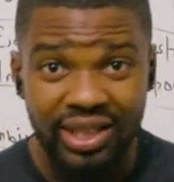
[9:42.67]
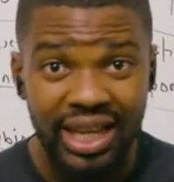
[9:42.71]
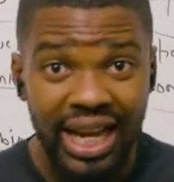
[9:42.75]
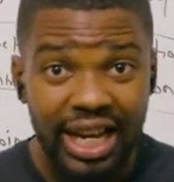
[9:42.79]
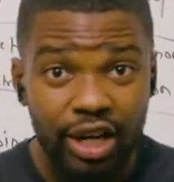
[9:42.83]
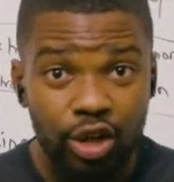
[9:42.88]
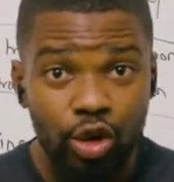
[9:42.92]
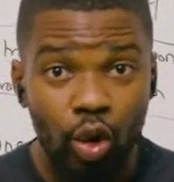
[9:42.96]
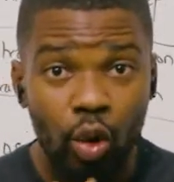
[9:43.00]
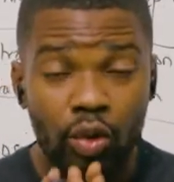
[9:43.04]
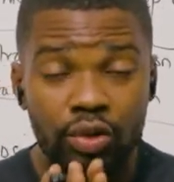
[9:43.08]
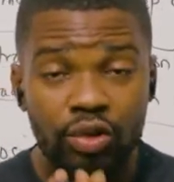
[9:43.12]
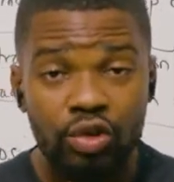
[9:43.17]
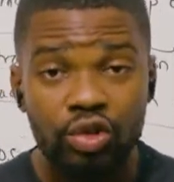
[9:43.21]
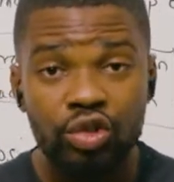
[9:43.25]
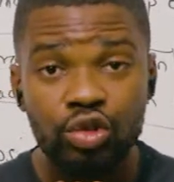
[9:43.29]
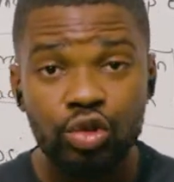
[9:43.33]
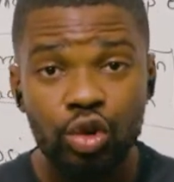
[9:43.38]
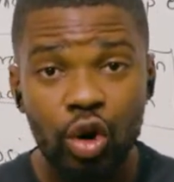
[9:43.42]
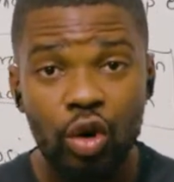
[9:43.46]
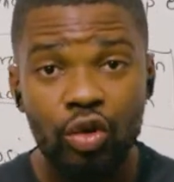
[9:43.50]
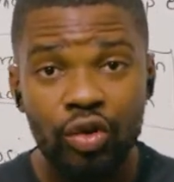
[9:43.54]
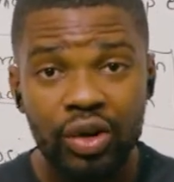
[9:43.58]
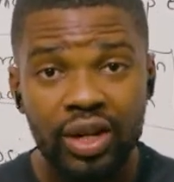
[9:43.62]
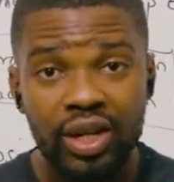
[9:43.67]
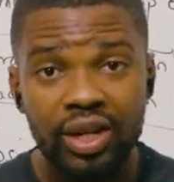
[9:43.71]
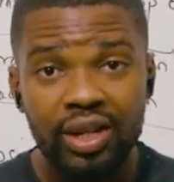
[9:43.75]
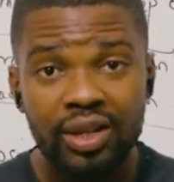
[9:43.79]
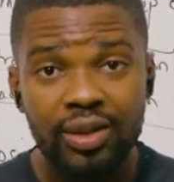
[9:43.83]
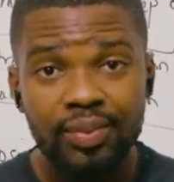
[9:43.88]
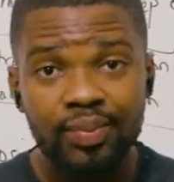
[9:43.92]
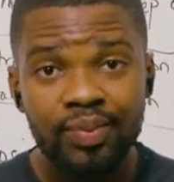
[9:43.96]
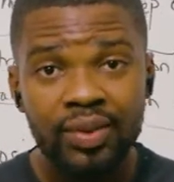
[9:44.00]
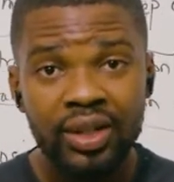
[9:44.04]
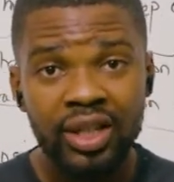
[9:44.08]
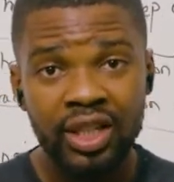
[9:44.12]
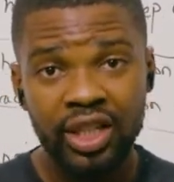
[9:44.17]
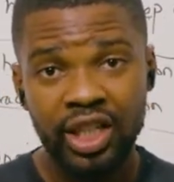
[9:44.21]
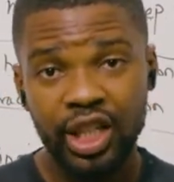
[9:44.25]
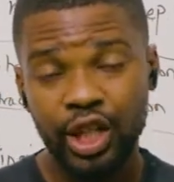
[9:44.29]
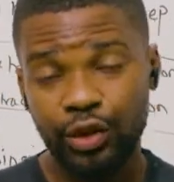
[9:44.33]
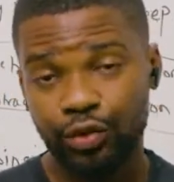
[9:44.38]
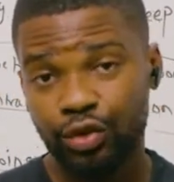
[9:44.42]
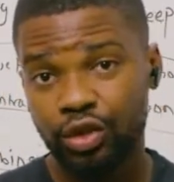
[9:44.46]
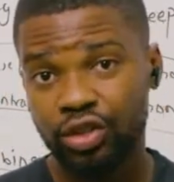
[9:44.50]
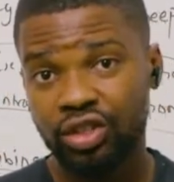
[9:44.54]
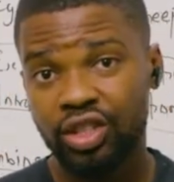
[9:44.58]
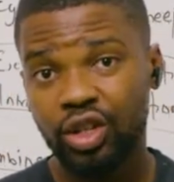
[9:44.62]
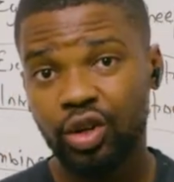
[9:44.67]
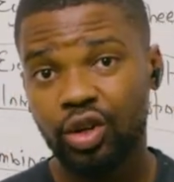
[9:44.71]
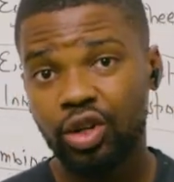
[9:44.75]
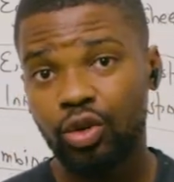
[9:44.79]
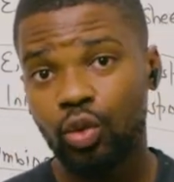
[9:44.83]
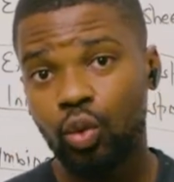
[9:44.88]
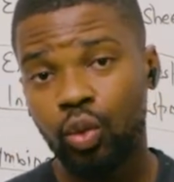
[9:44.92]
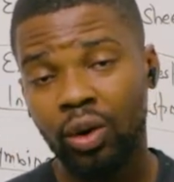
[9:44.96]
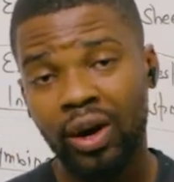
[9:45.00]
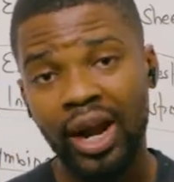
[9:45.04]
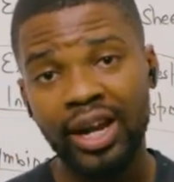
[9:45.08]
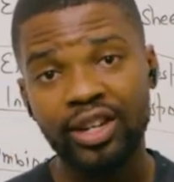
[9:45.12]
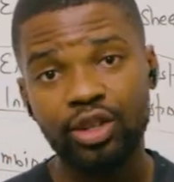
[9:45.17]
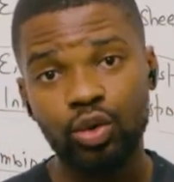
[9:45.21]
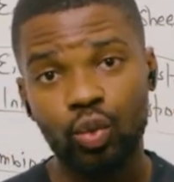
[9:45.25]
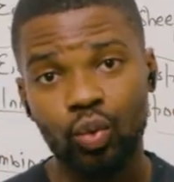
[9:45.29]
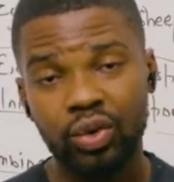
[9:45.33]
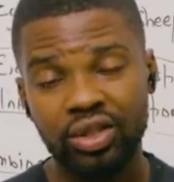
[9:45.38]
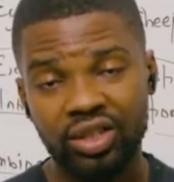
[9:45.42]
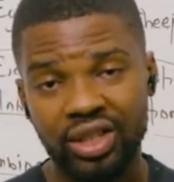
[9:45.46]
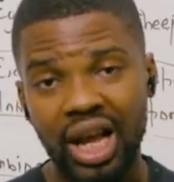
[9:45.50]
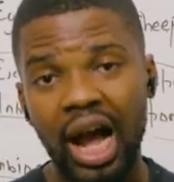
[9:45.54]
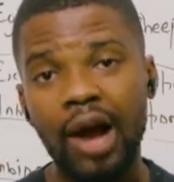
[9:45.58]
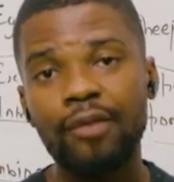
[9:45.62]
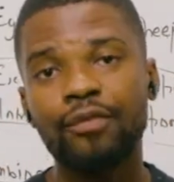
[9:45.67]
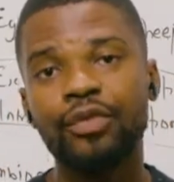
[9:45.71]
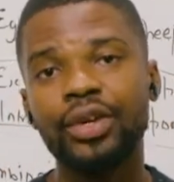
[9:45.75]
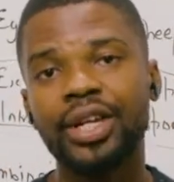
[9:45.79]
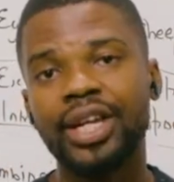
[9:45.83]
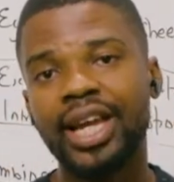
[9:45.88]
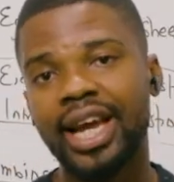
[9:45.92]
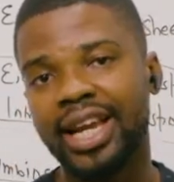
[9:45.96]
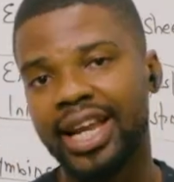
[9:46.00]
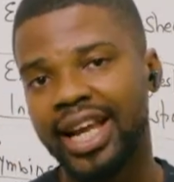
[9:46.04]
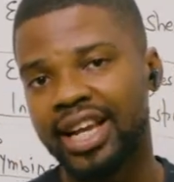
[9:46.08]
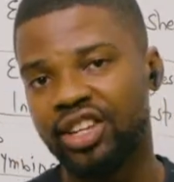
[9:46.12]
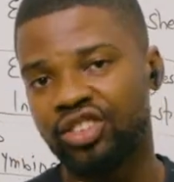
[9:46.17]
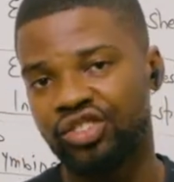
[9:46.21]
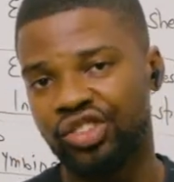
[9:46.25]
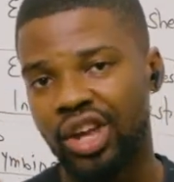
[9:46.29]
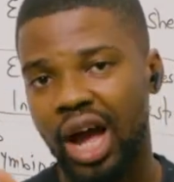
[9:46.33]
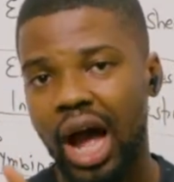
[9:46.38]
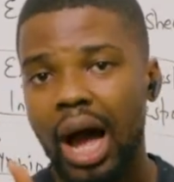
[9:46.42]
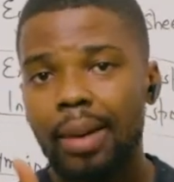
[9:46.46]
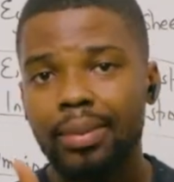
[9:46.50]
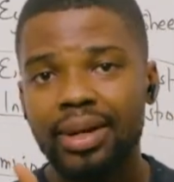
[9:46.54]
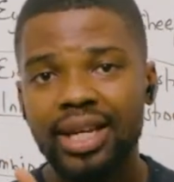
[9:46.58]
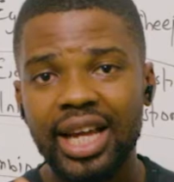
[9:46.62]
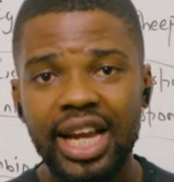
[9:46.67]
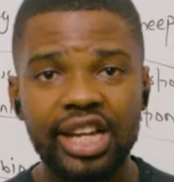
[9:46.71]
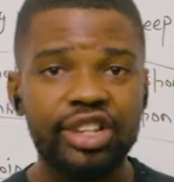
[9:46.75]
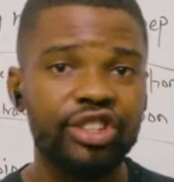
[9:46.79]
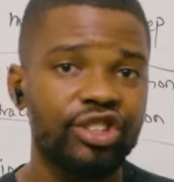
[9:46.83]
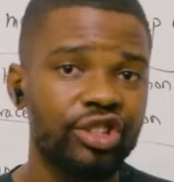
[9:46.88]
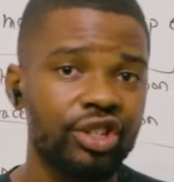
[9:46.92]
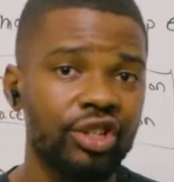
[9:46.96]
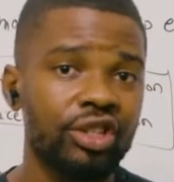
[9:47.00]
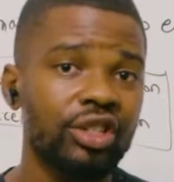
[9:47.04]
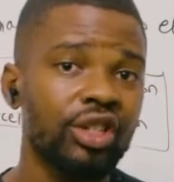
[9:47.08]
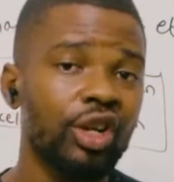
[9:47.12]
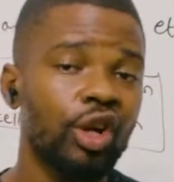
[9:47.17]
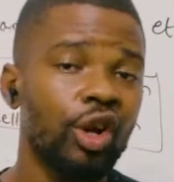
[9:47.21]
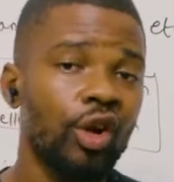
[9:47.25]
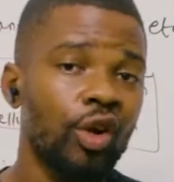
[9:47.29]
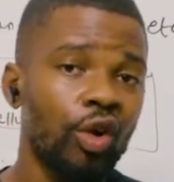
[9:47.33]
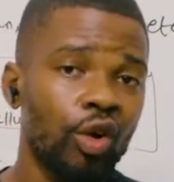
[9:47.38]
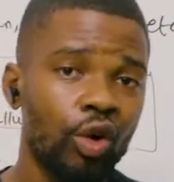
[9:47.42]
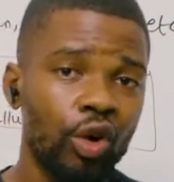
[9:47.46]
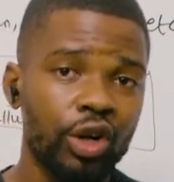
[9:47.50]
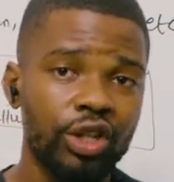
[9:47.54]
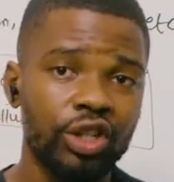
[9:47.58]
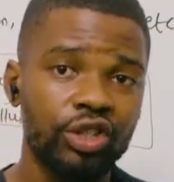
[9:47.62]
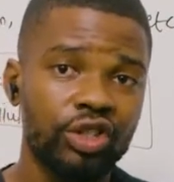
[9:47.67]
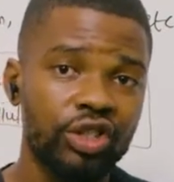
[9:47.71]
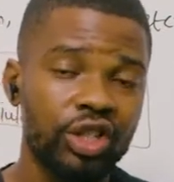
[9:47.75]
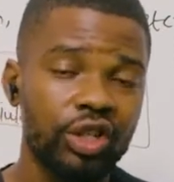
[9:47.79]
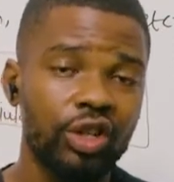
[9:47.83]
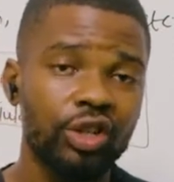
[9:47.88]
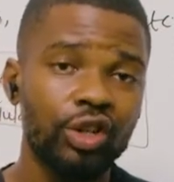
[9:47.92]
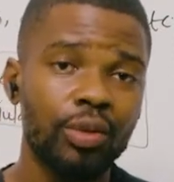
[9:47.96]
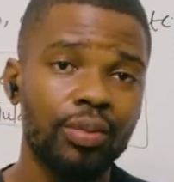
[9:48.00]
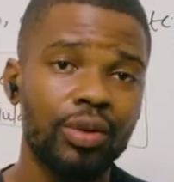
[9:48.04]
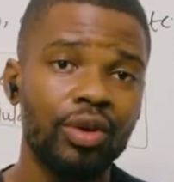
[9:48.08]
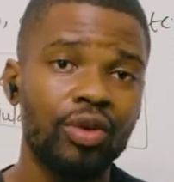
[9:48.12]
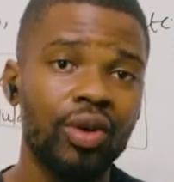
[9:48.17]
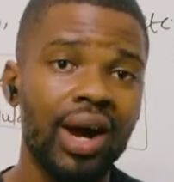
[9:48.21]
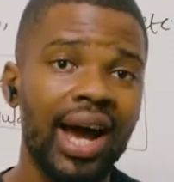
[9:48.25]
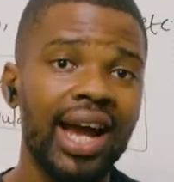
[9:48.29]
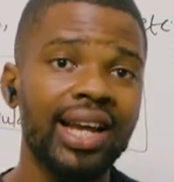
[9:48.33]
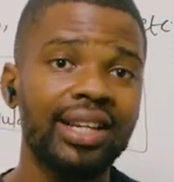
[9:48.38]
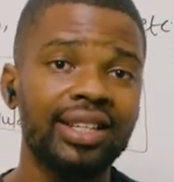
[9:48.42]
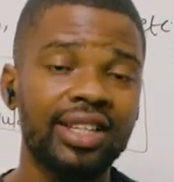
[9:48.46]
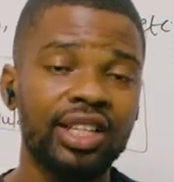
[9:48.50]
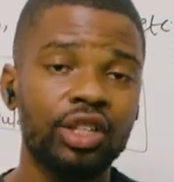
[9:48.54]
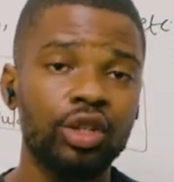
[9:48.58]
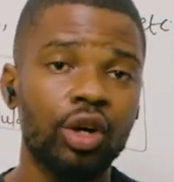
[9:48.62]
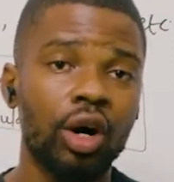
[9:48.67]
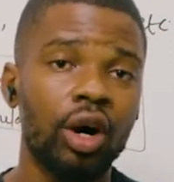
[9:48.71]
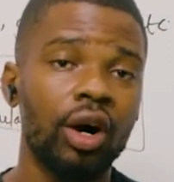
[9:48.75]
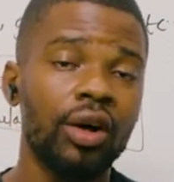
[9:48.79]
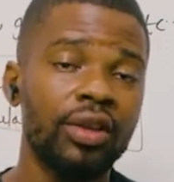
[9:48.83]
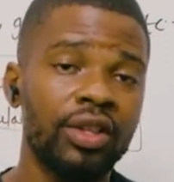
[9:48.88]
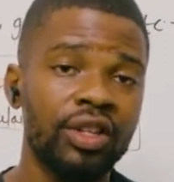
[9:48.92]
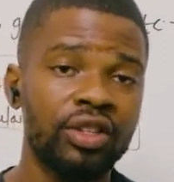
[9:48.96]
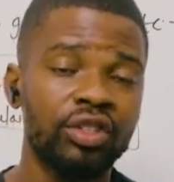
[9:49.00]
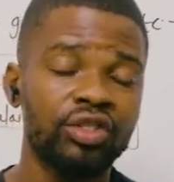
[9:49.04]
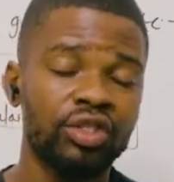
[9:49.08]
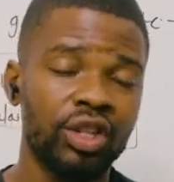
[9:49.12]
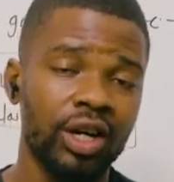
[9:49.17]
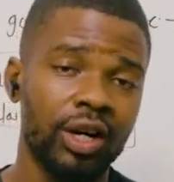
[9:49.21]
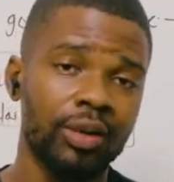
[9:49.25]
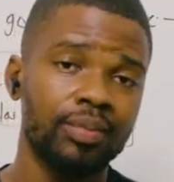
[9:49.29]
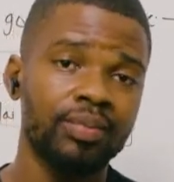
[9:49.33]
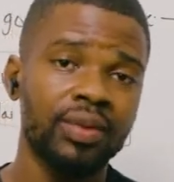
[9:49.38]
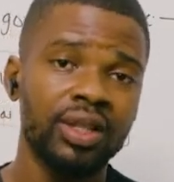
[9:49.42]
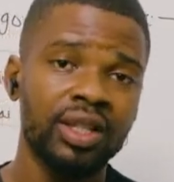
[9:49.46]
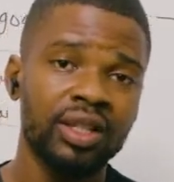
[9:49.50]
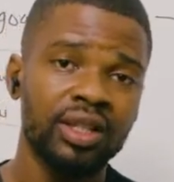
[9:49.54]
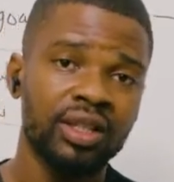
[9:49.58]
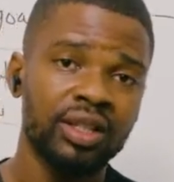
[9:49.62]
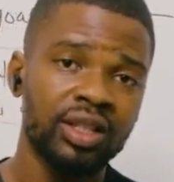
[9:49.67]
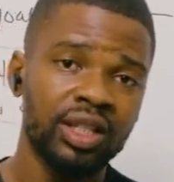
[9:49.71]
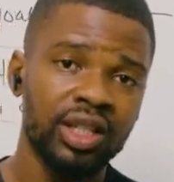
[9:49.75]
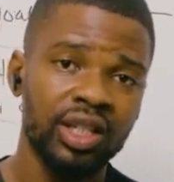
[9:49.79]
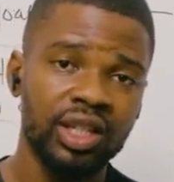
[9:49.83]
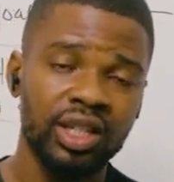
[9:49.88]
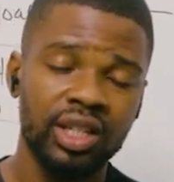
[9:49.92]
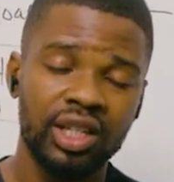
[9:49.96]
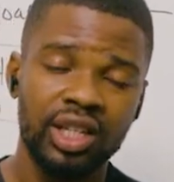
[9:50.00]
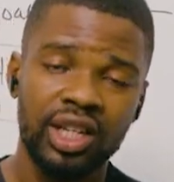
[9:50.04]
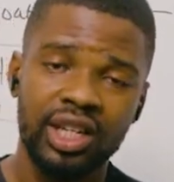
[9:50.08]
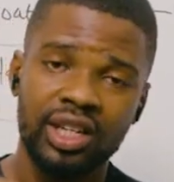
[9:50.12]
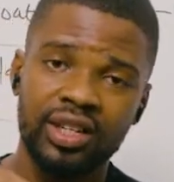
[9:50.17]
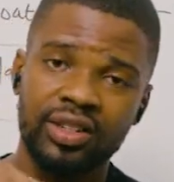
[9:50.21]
they know the story. If you're still going to write West African examination, or you're still going to be writing all this, the